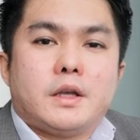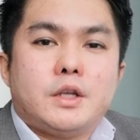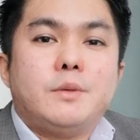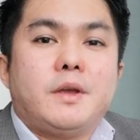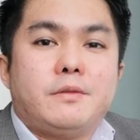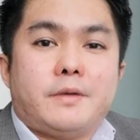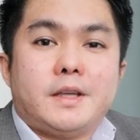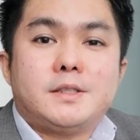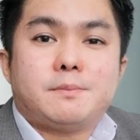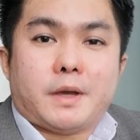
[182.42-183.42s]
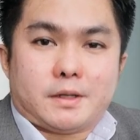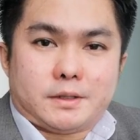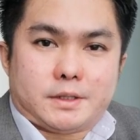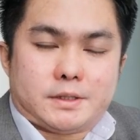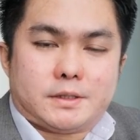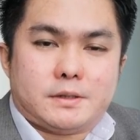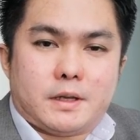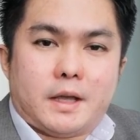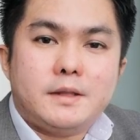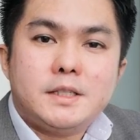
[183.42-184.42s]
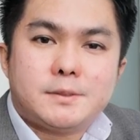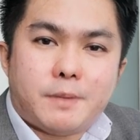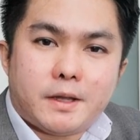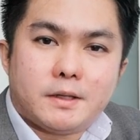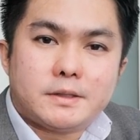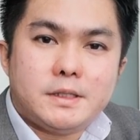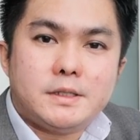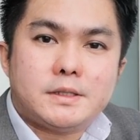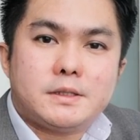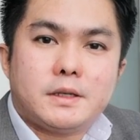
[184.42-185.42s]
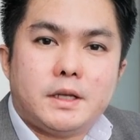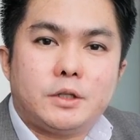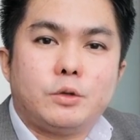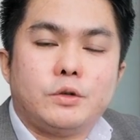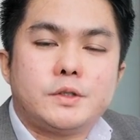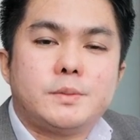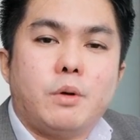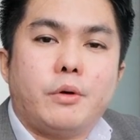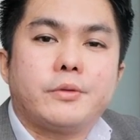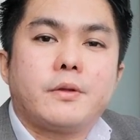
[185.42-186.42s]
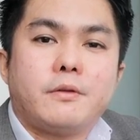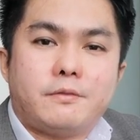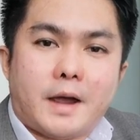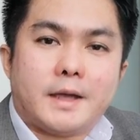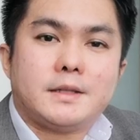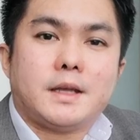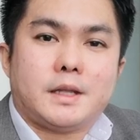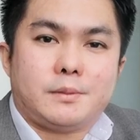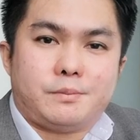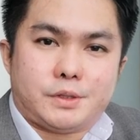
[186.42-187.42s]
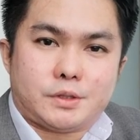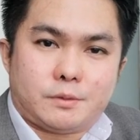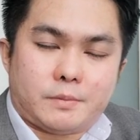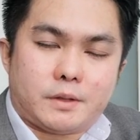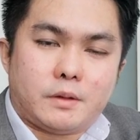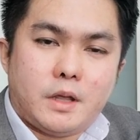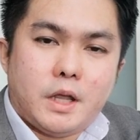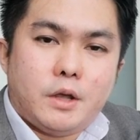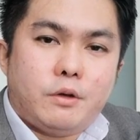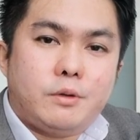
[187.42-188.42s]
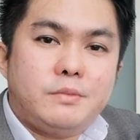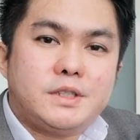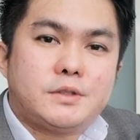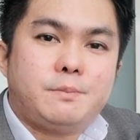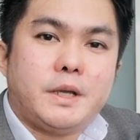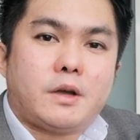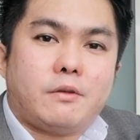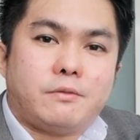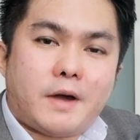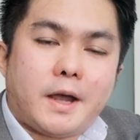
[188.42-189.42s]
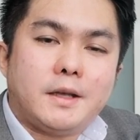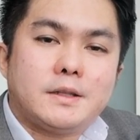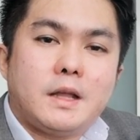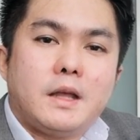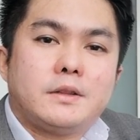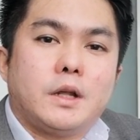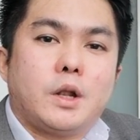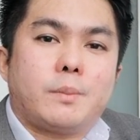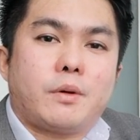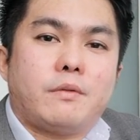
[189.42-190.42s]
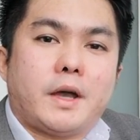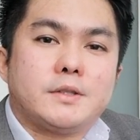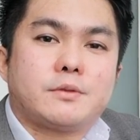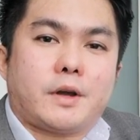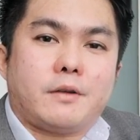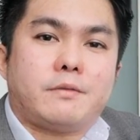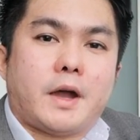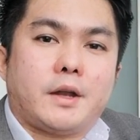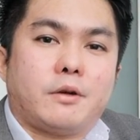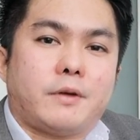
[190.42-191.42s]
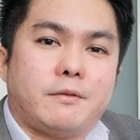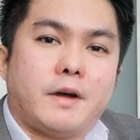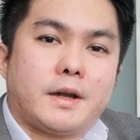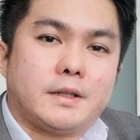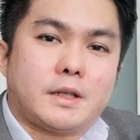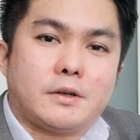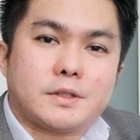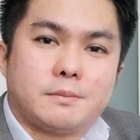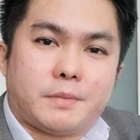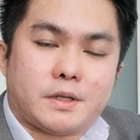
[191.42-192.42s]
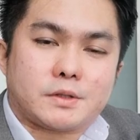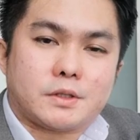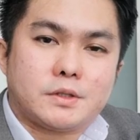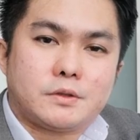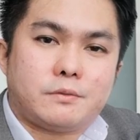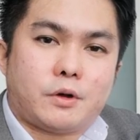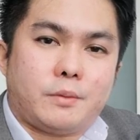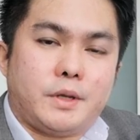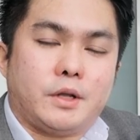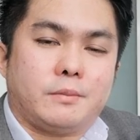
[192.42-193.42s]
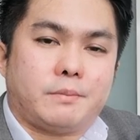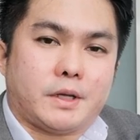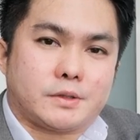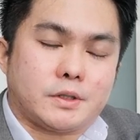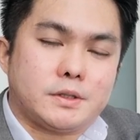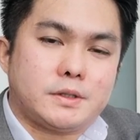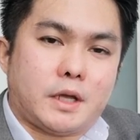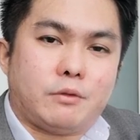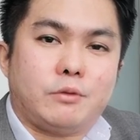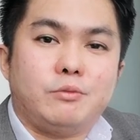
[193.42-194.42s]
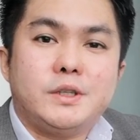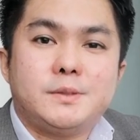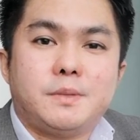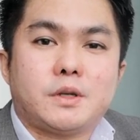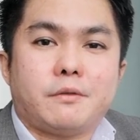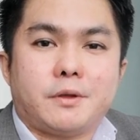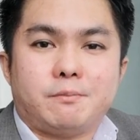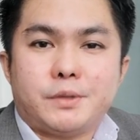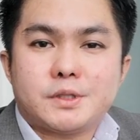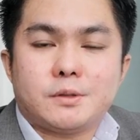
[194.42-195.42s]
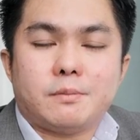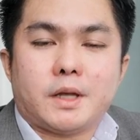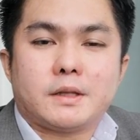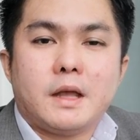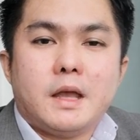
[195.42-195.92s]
you may face penalties. And these penalties includes both fine and imprisonment. When we speak of fine, the law provides for a fine of 500,000 pesos to 4 million pesos. And when we speak of imprisonment,